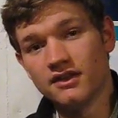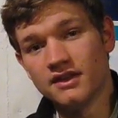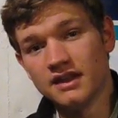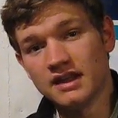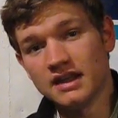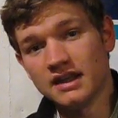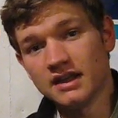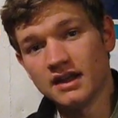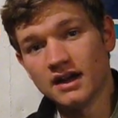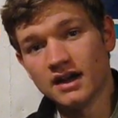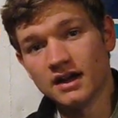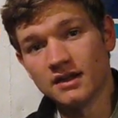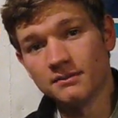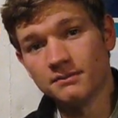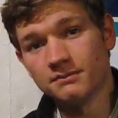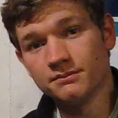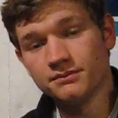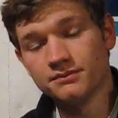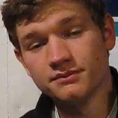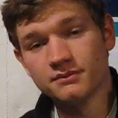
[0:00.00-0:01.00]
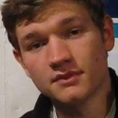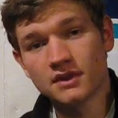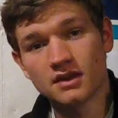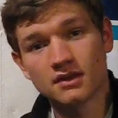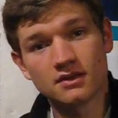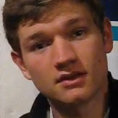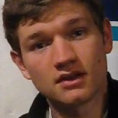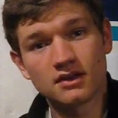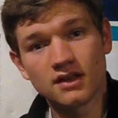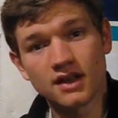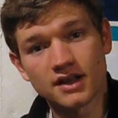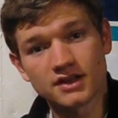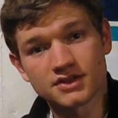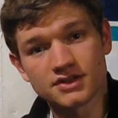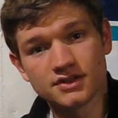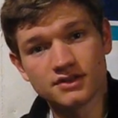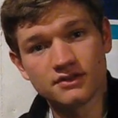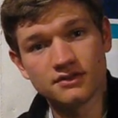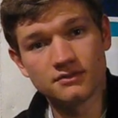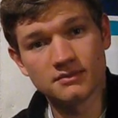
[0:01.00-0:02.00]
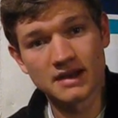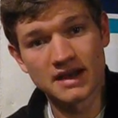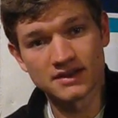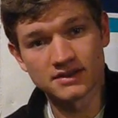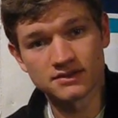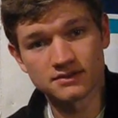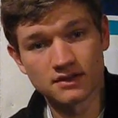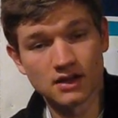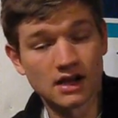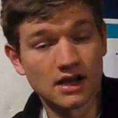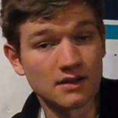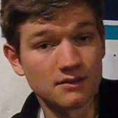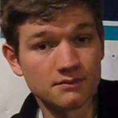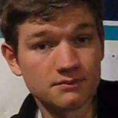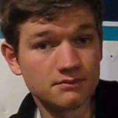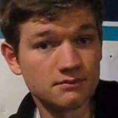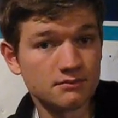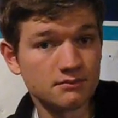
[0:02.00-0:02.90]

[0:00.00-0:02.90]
the um, clutch master, uh,